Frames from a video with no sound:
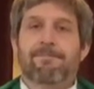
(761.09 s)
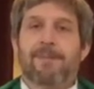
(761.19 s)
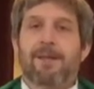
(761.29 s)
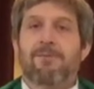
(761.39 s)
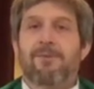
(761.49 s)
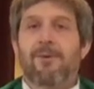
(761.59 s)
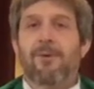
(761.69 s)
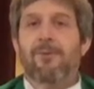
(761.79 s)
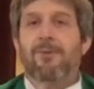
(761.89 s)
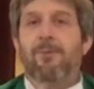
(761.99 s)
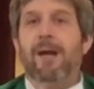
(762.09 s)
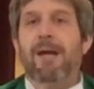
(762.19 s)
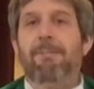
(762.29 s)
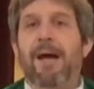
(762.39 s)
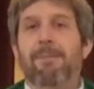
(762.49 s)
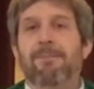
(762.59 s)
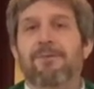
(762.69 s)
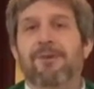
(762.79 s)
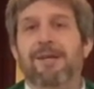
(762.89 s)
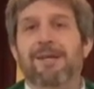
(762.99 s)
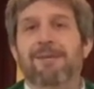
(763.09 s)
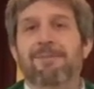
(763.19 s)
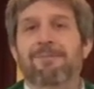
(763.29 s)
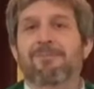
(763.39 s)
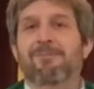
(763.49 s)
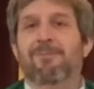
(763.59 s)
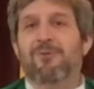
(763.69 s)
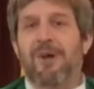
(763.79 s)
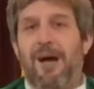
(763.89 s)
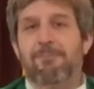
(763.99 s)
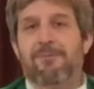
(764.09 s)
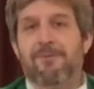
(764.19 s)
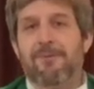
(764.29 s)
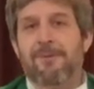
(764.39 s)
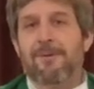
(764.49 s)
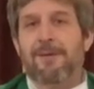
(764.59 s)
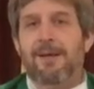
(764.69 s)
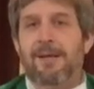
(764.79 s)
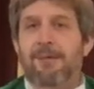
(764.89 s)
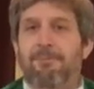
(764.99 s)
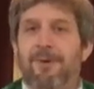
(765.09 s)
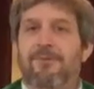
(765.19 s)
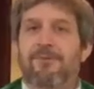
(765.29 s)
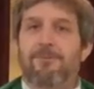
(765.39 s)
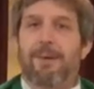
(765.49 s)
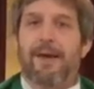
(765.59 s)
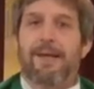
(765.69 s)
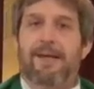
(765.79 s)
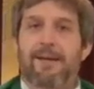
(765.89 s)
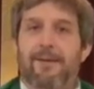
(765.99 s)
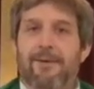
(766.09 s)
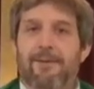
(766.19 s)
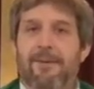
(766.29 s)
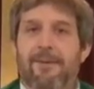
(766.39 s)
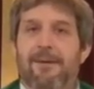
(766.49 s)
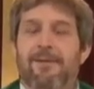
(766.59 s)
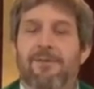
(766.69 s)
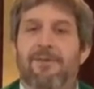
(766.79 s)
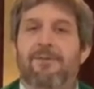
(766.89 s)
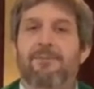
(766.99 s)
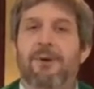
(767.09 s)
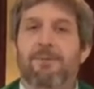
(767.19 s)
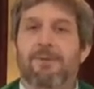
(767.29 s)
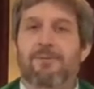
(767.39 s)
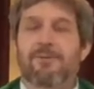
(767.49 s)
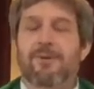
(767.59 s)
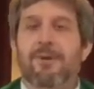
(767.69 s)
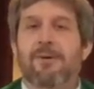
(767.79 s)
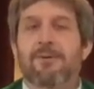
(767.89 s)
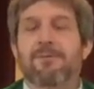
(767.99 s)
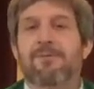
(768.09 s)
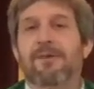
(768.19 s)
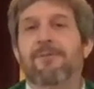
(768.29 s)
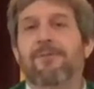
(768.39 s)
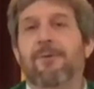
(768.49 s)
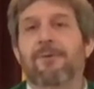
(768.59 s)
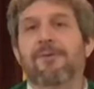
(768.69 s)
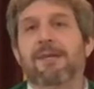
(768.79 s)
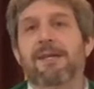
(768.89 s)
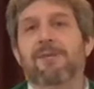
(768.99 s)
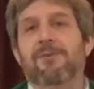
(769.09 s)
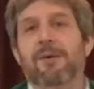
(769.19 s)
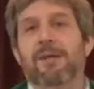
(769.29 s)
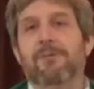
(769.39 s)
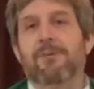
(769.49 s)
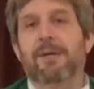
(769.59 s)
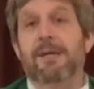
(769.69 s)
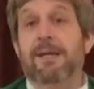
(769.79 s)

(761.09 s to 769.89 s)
And so the Wayback Machine stops, and it brings us back here to this moment on 6/14/2020.